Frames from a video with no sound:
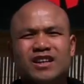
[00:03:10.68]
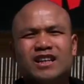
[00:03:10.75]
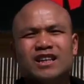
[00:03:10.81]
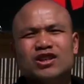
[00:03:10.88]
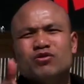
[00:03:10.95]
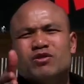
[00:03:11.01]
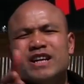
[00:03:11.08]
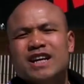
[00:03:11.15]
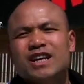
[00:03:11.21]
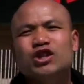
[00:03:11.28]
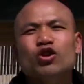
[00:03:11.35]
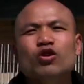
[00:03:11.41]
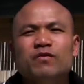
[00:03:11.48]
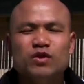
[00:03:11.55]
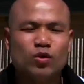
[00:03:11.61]
you need
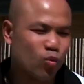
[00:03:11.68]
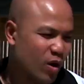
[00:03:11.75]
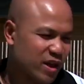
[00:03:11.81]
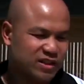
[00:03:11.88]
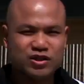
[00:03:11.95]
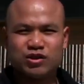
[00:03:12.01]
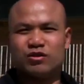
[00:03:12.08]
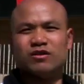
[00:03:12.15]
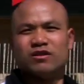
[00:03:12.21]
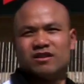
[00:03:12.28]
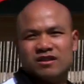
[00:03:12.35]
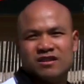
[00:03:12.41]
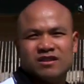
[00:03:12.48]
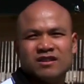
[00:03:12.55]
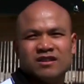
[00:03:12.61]
to if you want to.
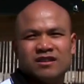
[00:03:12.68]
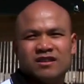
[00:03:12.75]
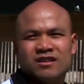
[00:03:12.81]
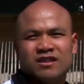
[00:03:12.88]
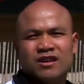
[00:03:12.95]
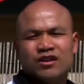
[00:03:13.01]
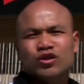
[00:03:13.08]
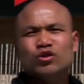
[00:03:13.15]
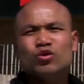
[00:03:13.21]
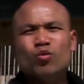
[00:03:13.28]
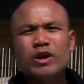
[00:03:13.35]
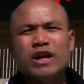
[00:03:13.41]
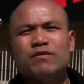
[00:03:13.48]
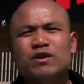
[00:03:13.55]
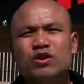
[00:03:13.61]
You do
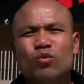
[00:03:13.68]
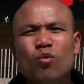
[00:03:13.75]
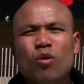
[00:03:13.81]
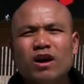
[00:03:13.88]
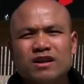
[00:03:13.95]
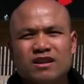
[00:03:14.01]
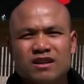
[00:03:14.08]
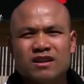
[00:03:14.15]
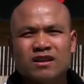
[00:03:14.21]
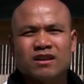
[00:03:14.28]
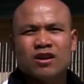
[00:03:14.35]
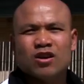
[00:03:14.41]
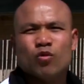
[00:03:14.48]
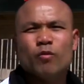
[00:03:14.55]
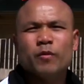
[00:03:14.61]
whatever you want.
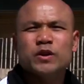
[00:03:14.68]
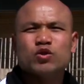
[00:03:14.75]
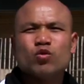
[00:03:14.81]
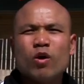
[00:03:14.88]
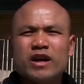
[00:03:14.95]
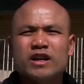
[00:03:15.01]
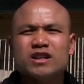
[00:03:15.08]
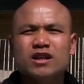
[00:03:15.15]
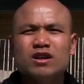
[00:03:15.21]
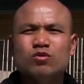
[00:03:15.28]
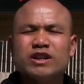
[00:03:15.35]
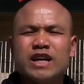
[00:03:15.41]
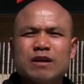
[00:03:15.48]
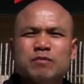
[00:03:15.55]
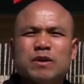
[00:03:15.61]
What we're trying to do is
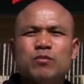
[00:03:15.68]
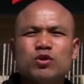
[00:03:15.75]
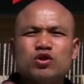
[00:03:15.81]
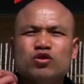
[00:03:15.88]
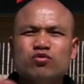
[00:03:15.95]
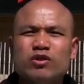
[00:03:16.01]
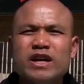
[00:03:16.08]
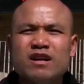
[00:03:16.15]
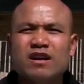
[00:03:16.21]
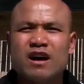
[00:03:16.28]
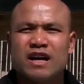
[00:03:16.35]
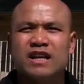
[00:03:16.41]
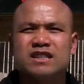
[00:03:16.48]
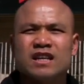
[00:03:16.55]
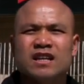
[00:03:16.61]
get people to
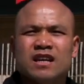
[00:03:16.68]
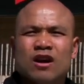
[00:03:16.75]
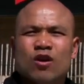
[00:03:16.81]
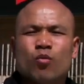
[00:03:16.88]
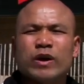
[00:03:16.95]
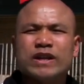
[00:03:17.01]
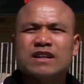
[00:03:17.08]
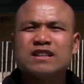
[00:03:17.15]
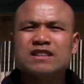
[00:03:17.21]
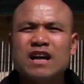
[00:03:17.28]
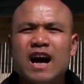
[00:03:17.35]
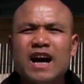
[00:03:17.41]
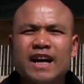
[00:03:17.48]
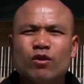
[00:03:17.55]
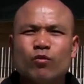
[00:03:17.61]
realize when they're
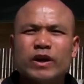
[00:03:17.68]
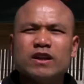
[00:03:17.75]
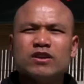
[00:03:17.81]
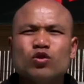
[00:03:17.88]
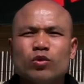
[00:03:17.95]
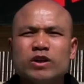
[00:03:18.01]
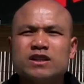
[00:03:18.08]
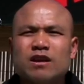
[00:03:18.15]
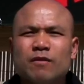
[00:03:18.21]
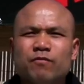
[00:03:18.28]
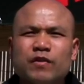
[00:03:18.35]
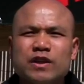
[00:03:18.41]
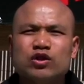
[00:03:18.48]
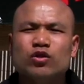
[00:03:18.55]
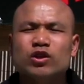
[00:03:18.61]
attacking, when doing
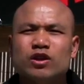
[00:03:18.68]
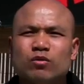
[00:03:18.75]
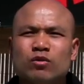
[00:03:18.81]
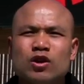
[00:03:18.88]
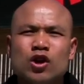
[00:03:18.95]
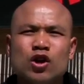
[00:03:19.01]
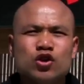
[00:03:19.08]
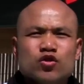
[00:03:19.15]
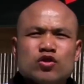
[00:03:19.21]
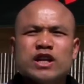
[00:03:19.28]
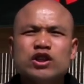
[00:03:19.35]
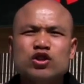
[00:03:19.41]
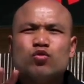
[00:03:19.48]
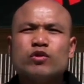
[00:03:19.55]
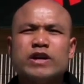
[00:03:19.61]
something to you, you need
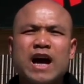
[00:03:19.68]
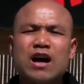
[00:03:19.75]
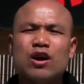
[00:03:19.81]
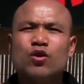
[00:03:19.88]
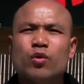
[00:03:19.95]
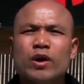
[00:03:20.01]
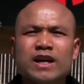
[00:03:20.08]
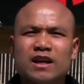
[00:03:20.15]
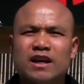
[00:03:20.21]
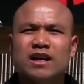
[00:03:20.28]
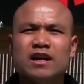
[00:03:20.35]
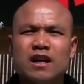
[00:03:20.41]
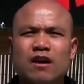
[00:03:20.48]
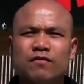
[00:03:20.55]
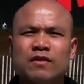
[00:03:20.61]
to react quickly
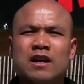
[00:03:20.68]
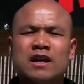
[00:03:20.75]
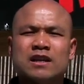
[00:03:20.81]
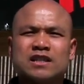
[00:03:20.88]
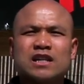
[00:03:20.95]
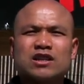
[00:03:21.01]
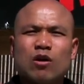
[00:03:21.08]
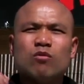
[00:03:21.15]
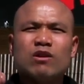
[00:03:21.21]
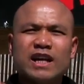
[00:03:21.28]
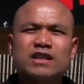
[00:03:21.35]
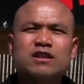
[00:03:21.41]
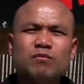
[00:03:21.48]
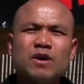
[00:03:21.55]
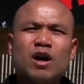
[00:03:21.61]
enough that don't let
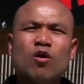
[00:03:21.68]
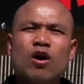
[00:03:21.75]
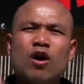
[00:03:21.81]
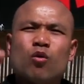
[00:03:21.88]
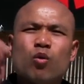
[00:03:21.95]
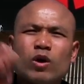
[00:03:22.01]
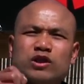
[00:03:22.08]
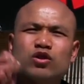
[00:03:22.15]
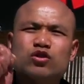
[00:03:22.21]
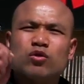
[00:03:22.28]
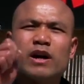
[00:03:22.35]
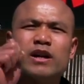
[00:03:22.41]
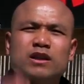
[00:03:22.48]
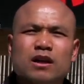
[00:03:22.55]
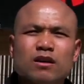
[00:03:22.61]
them know what you're trying
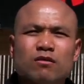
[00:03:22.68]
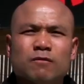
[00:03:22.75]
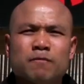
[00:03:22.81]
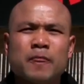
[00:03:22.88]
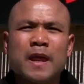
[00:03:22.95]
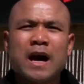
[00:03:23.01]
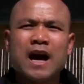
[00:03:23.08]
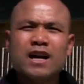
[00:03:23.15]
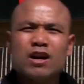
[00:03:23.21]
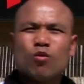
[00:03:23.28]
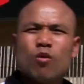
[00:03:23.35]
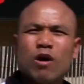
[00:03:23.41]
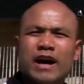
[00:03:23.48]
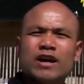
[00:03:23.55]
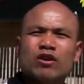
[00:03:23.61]
to do.
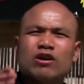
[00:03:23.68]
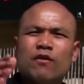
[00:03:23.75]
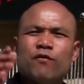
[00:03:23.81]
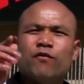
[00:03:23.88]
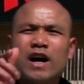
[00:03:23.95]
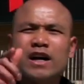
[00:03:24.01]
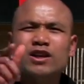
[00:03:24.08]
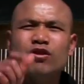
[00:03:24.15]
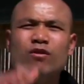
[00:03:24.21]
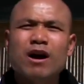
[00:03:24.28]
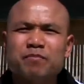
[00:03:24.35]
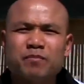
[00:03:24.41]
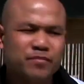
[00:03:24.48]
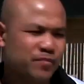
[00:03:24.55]
Otherwise, he's going to fuck you up.